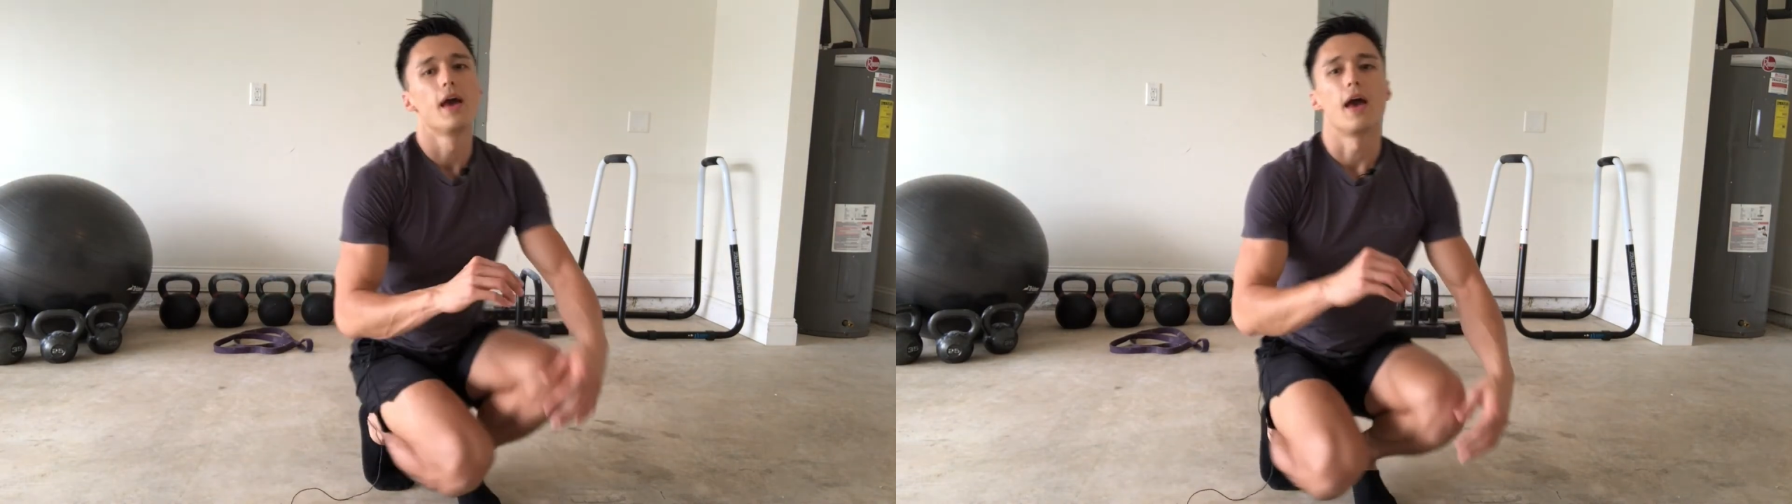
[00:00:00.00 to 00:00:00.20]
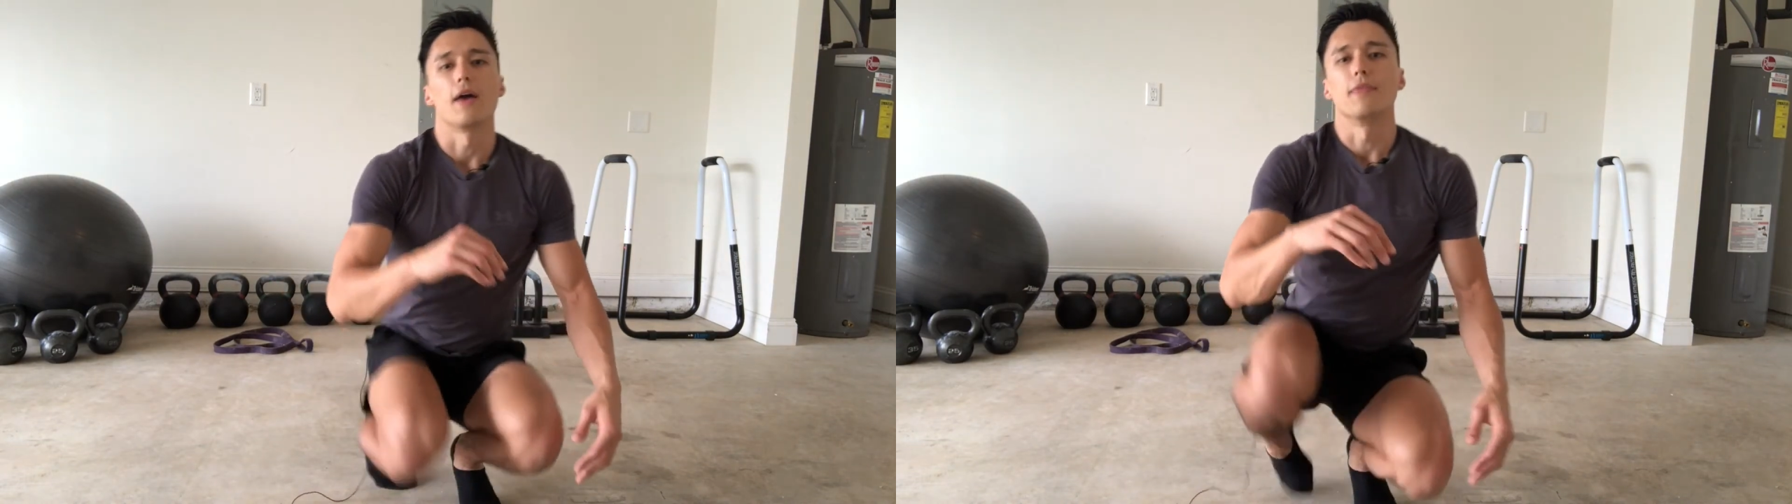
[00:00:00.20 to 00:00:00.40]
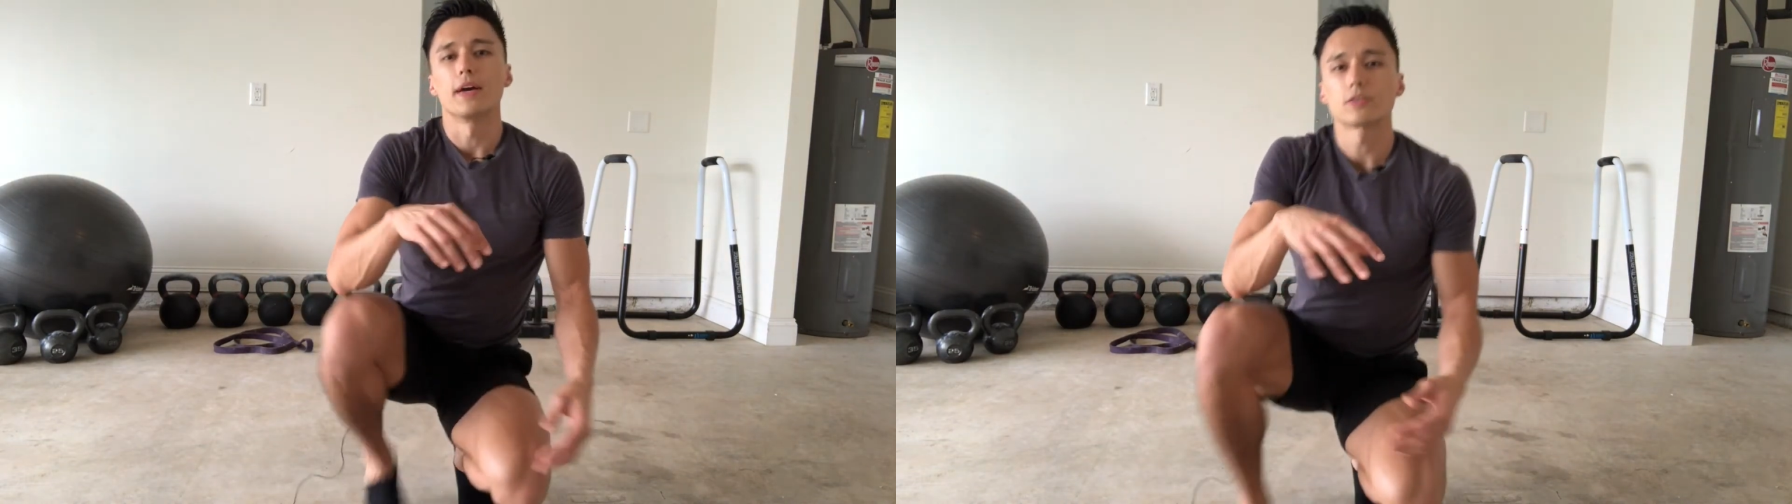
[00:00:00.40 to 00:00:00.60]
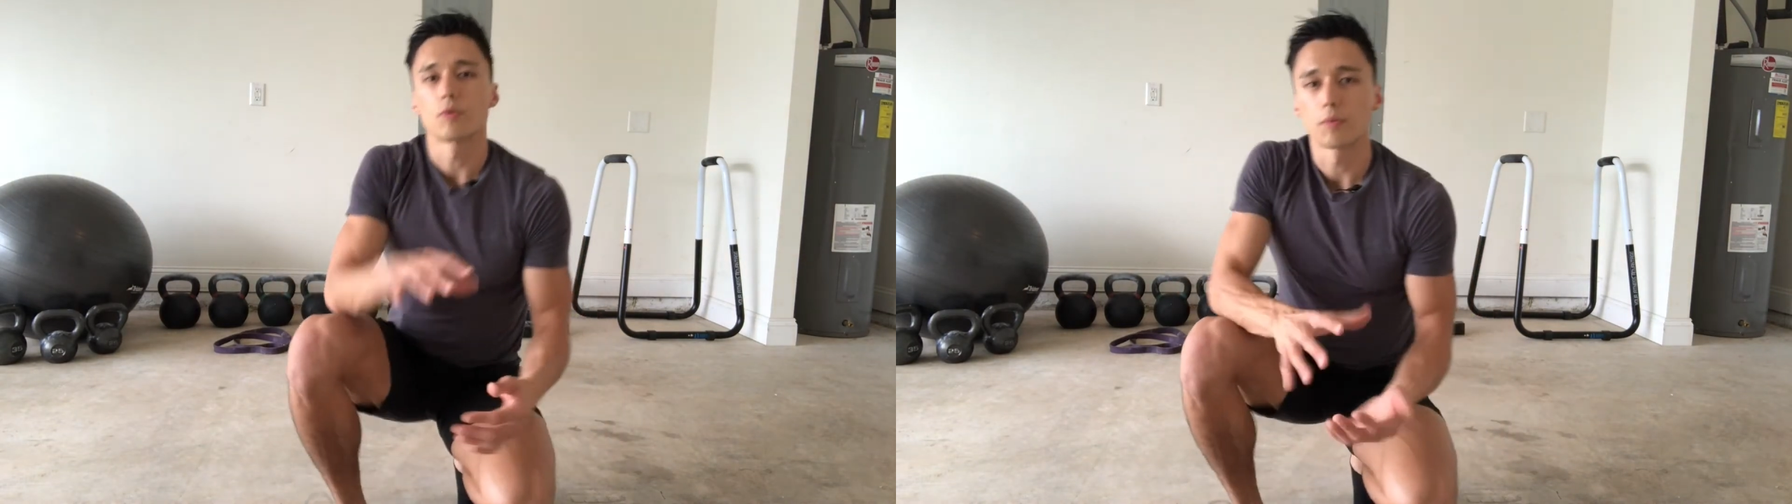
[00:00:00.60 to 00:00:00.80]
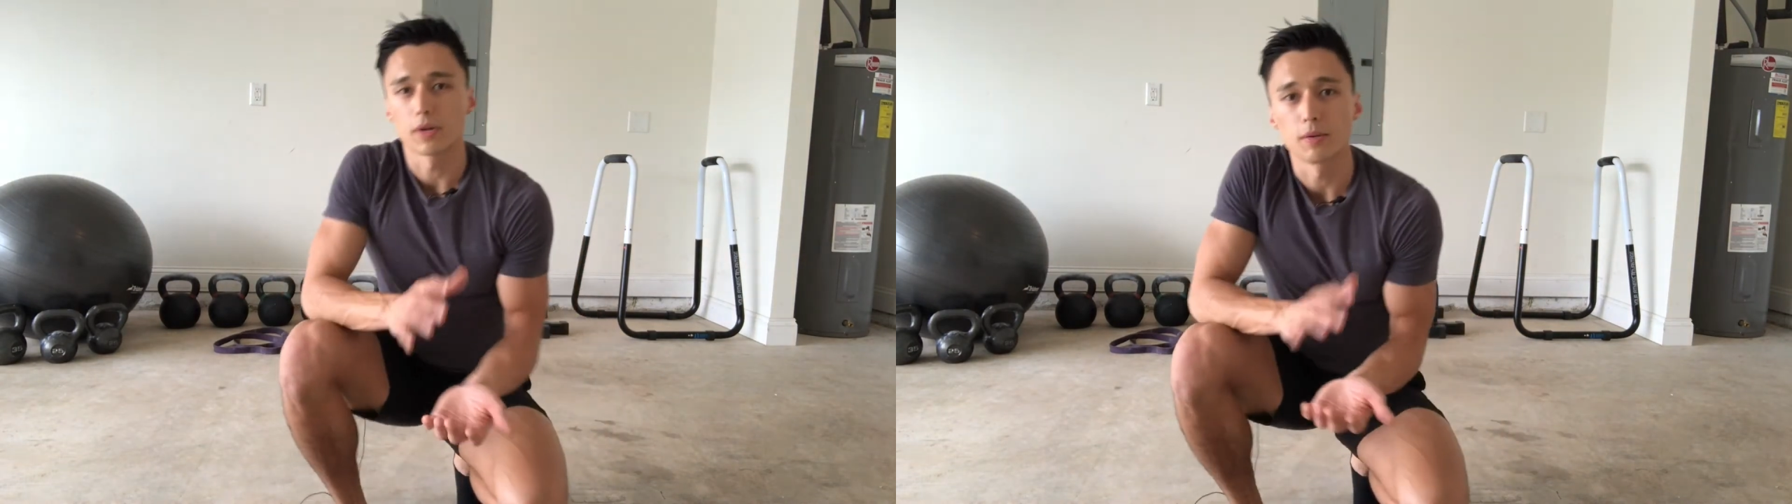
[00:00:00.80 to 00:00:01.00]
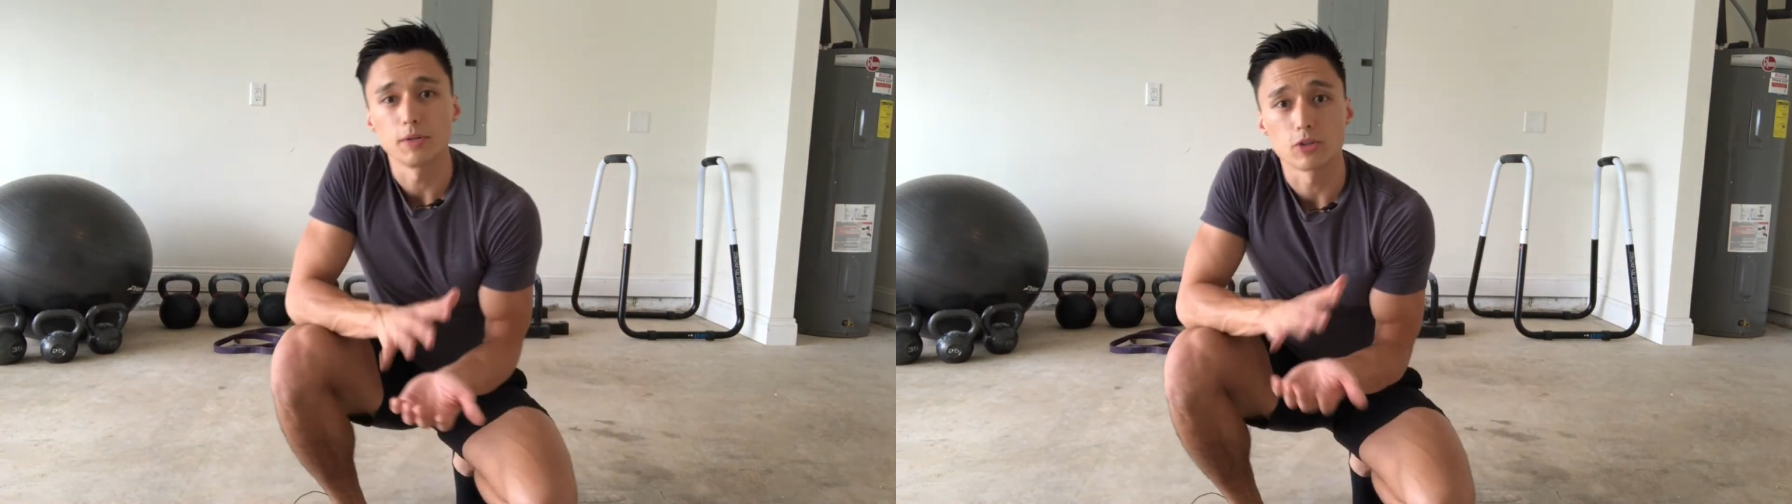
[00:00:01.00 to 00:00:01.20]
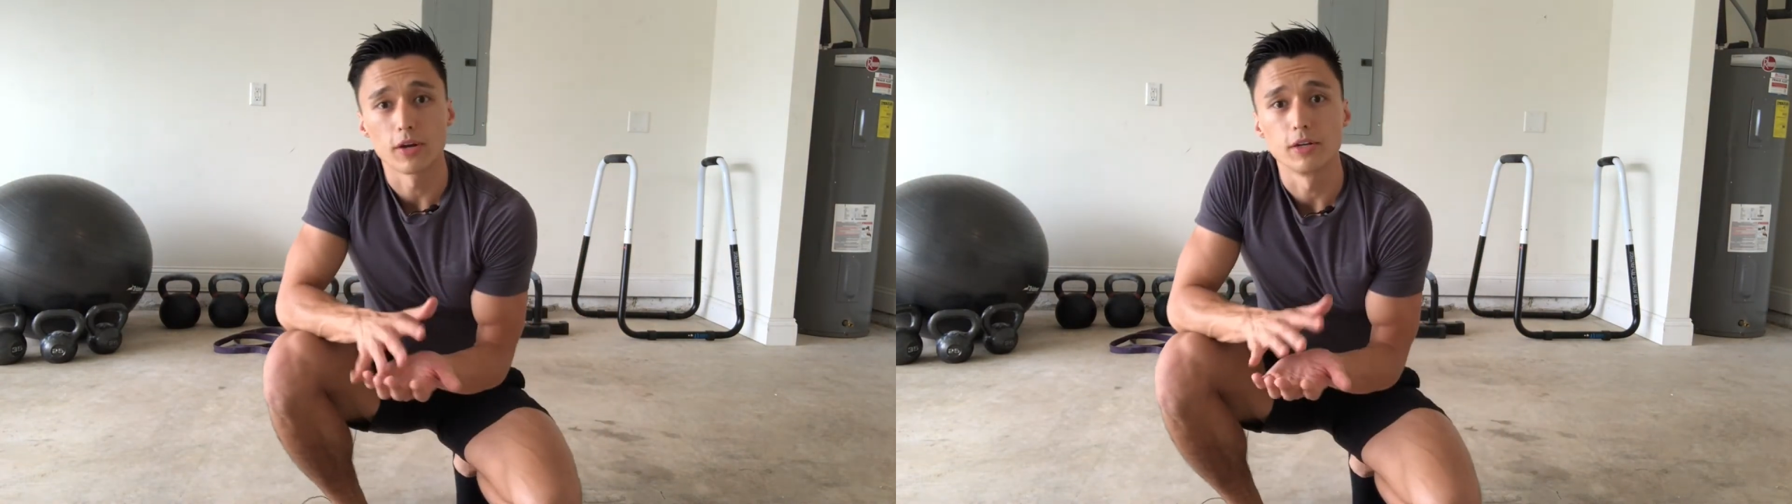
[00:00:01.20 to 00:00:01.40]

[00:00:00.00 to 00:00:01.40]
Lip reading: And that's what we're going to be trying